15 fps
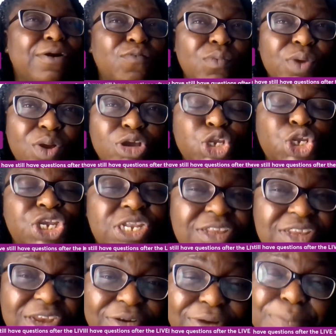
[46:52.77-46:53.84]

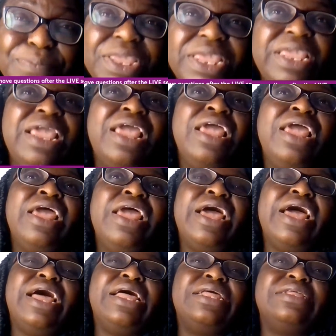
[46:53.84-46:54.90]
and it's still in
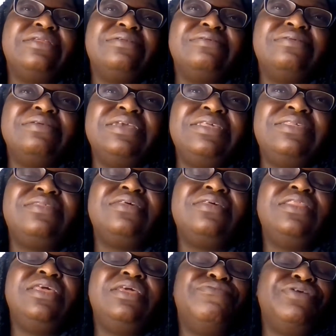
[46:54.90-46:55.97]
research form
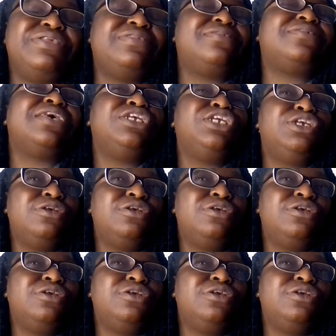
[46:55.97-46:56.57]
right now,